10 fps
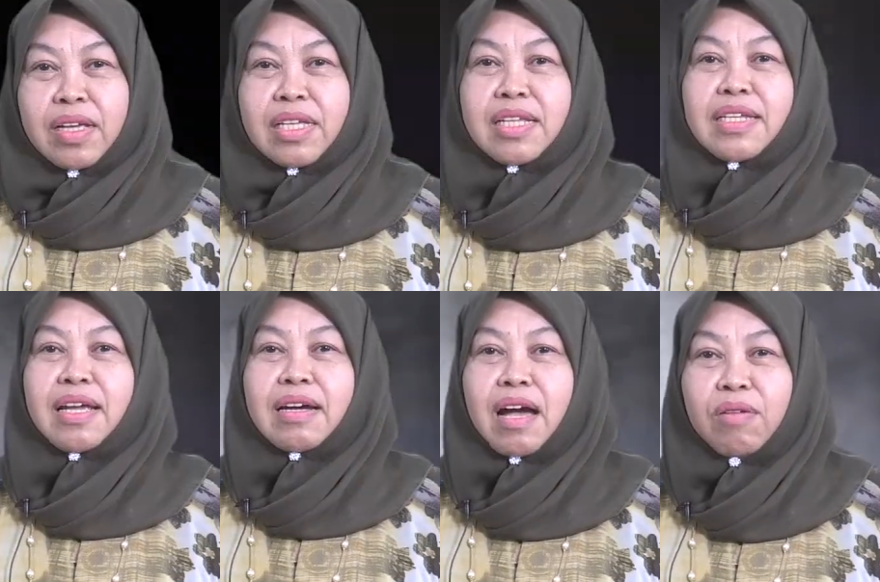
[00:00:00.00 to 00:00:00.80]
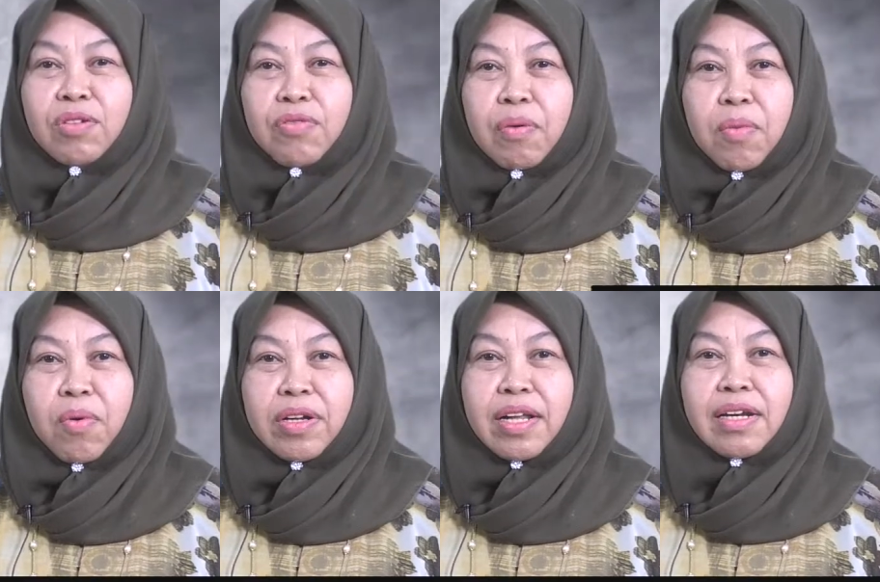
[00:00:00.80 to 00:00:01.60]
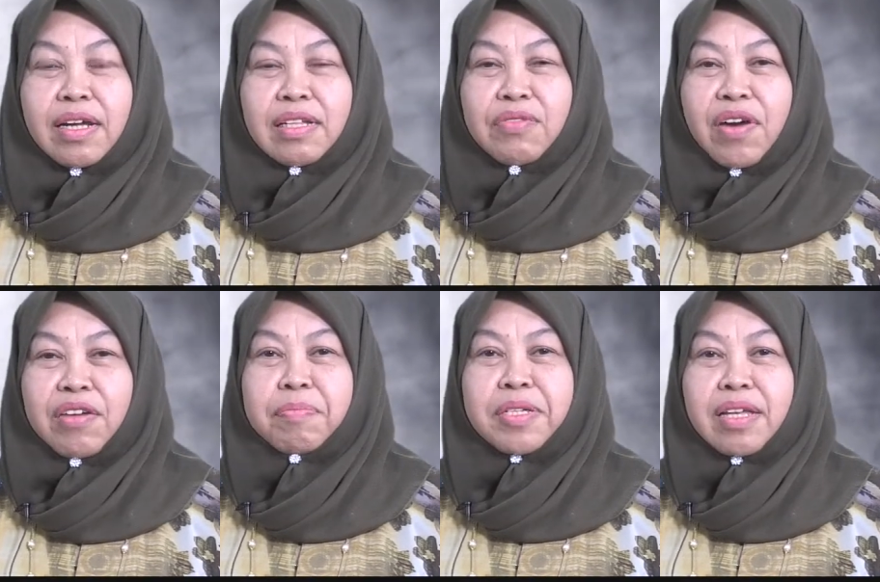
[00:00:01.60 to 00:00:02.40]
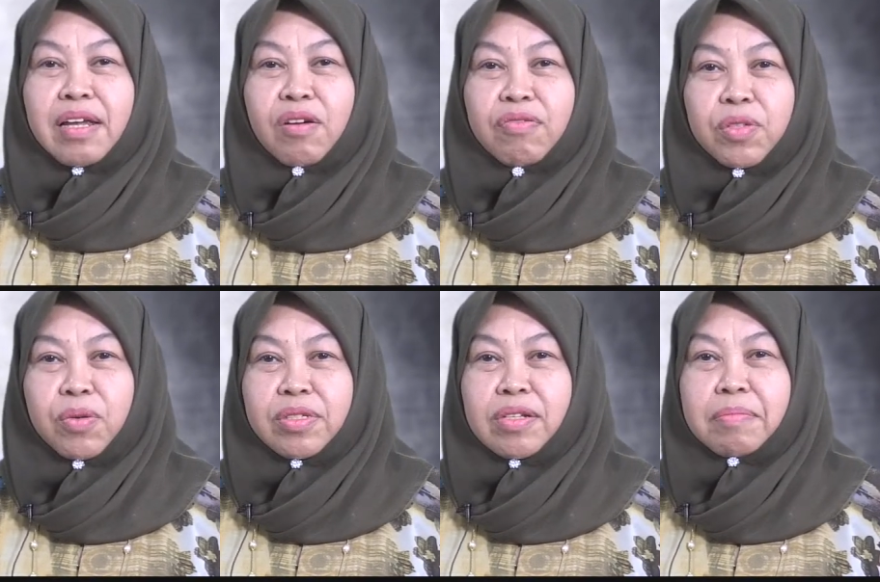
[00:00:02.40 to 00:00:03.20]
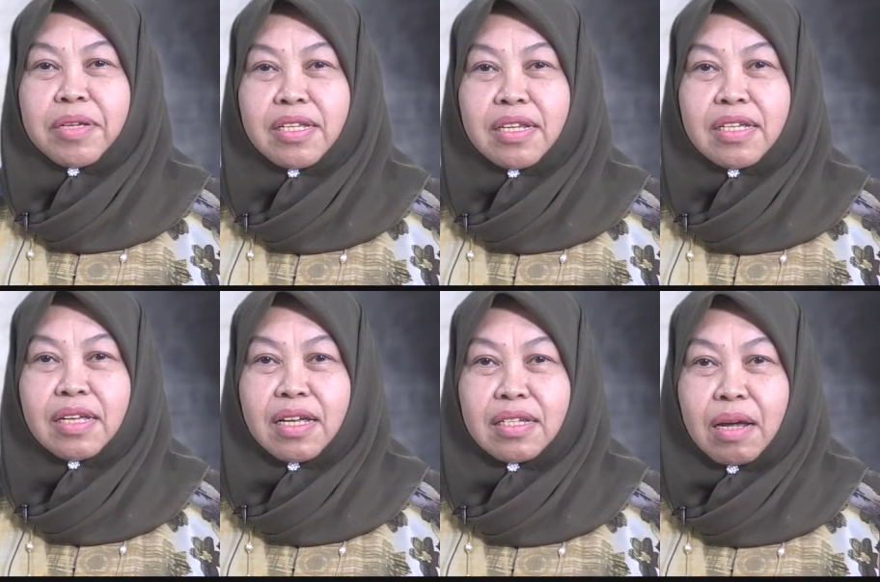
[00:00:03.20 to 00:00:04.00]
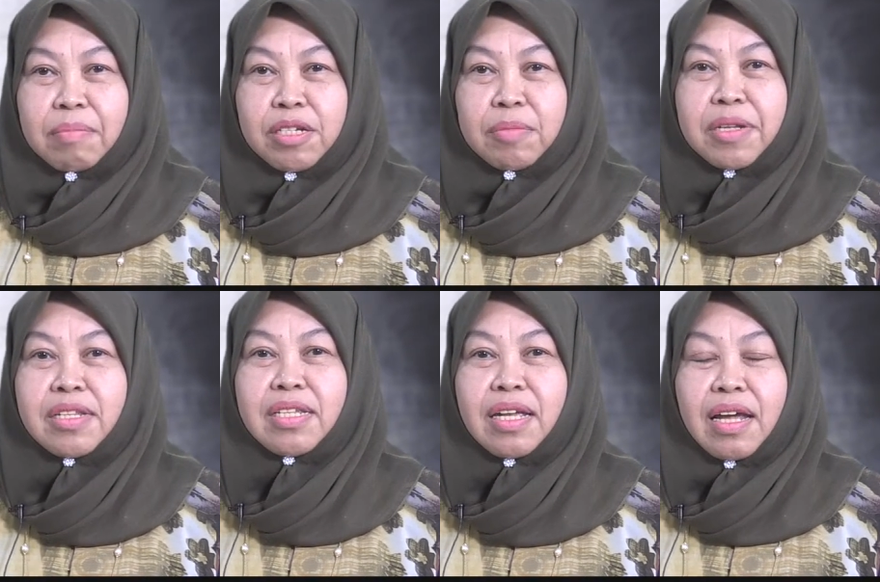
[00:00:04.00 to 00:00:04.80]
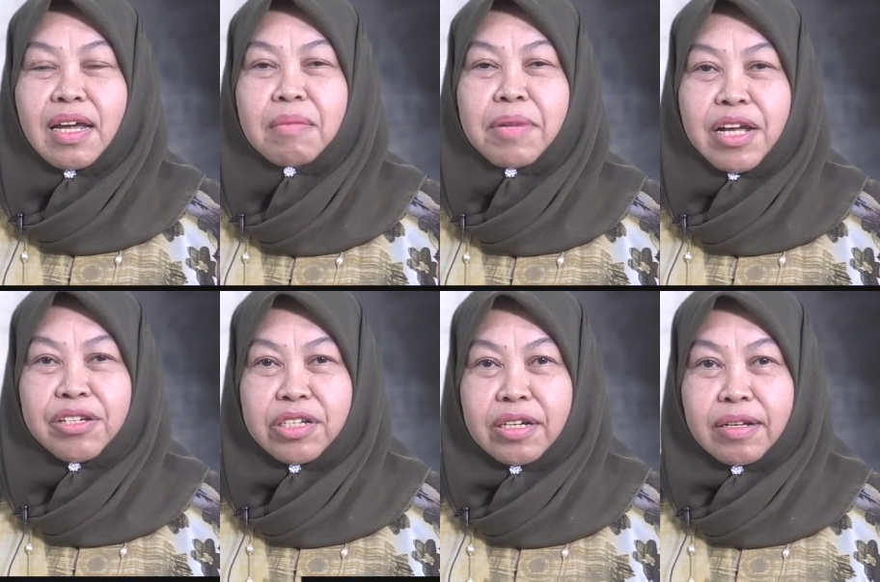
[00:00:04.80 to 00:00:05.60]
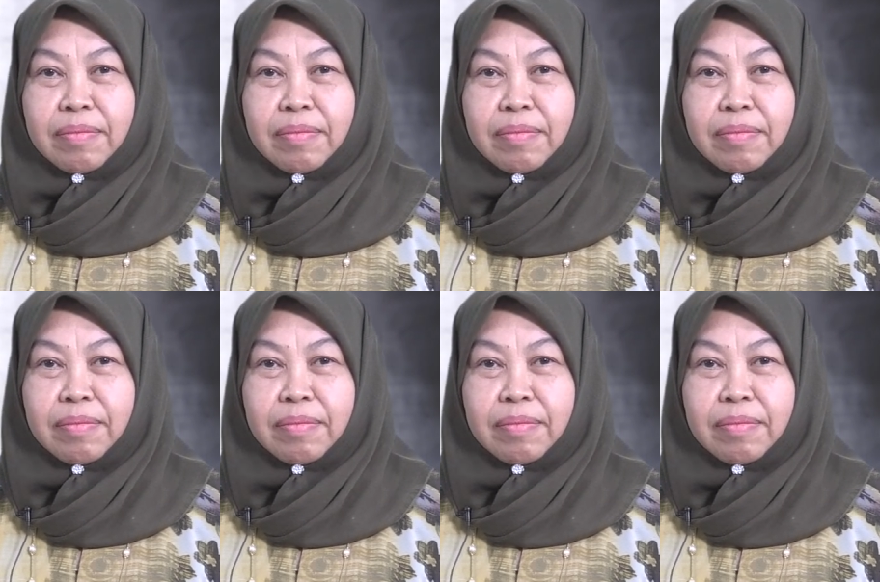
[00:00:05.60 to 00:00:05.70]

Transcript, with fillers: Since they account for more than 95% of total business establishments in Malaysia.